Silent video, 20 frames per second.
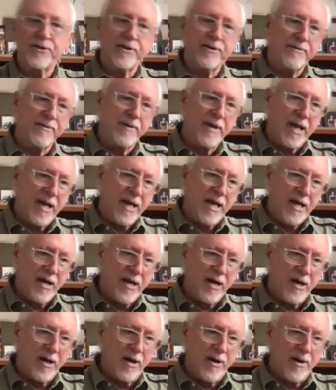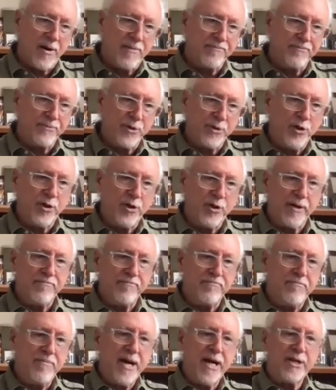and um, you
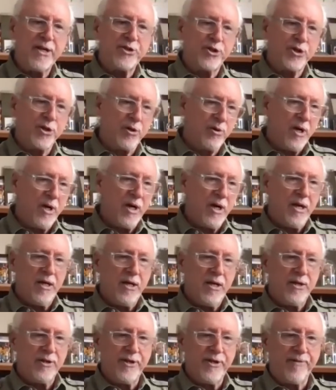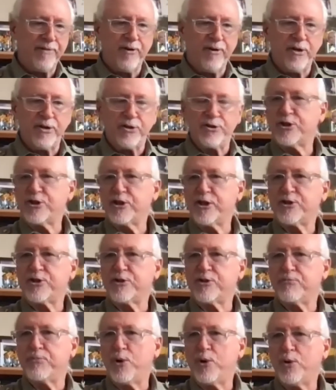can measure different
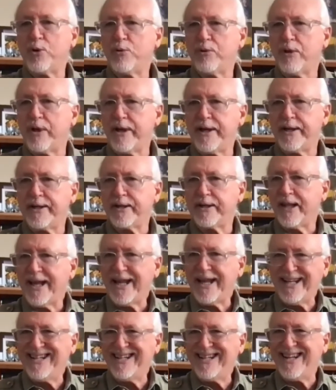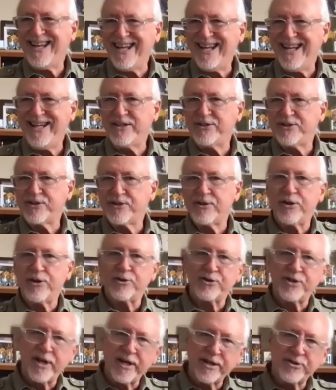sensible and latent heats.
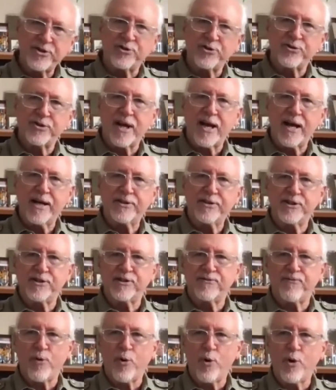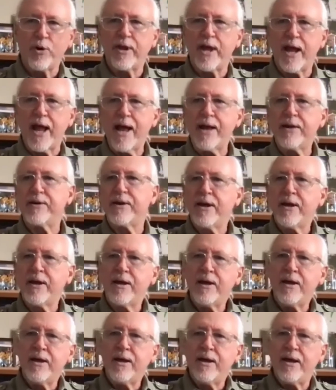There's exercises for that
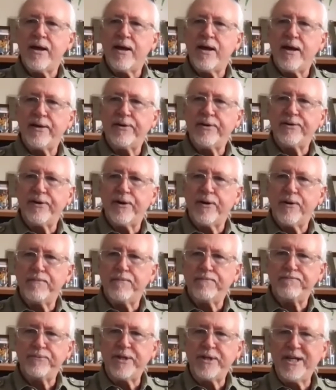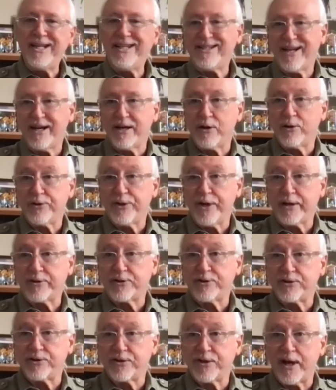and um, detailed
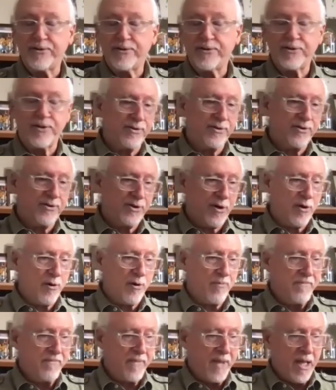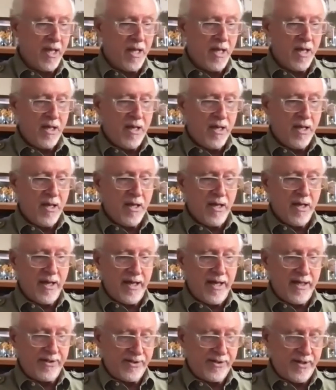exercises. So
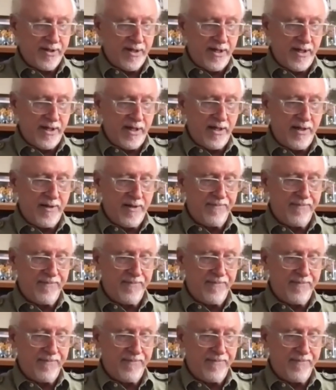as the